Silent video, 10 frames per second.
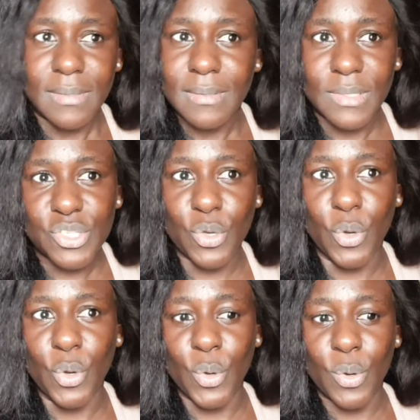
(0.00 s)

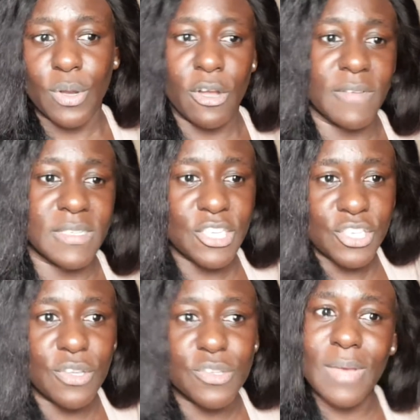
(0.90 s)
So
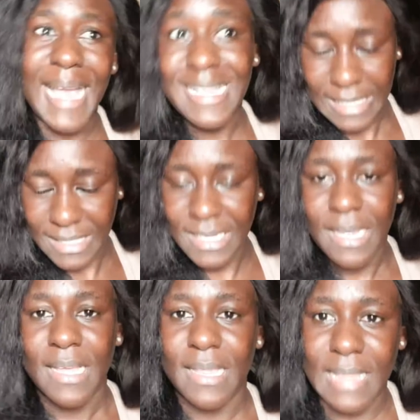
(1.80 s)
conversation also has it
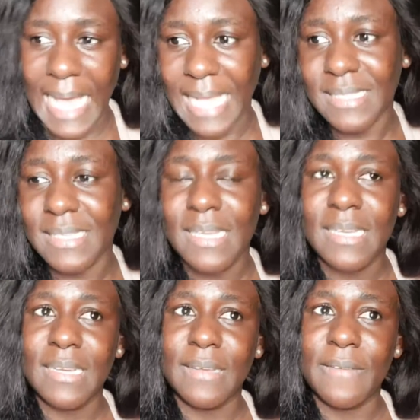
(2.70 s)
that
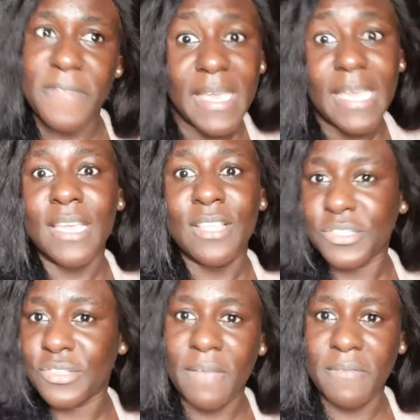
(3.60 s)
V does
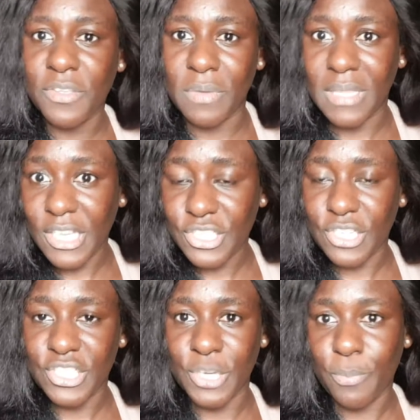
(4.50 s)
not have any
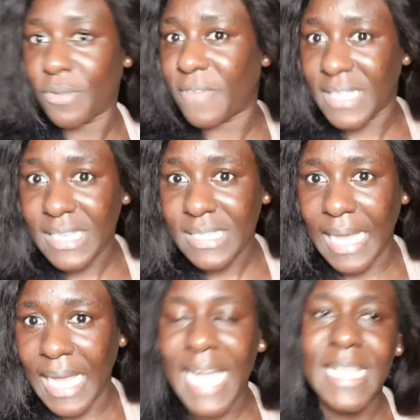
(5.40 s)
relationship with
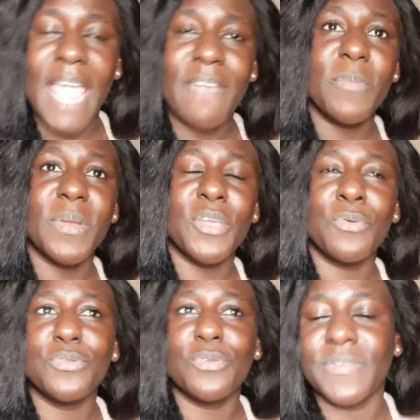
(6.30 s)
Venita. And everybody
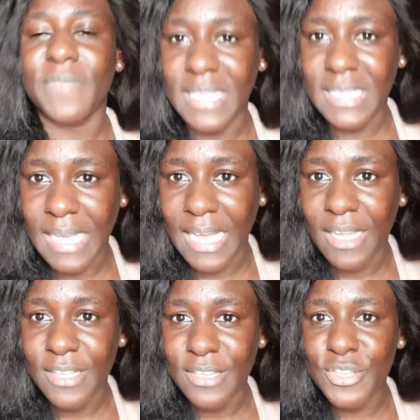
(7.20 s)
who knows Venita
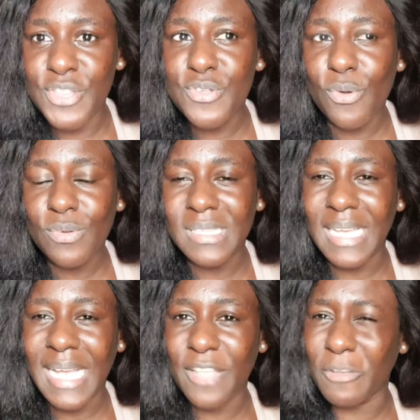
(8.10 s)
knows the
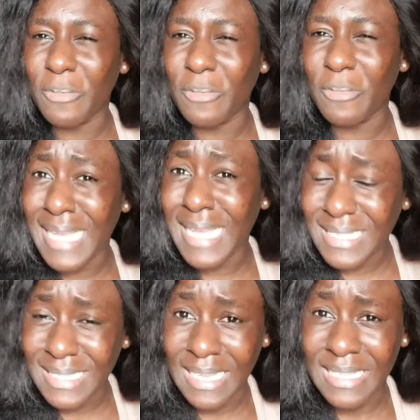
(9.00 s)
kind of
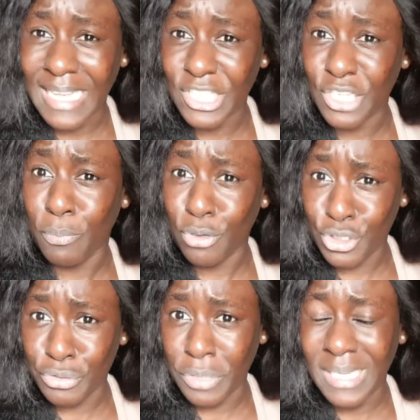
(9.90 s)
personality that she
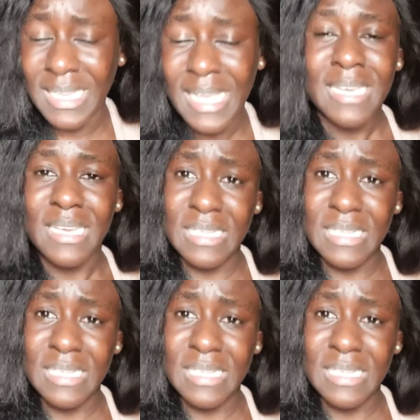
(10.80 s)
portrayed in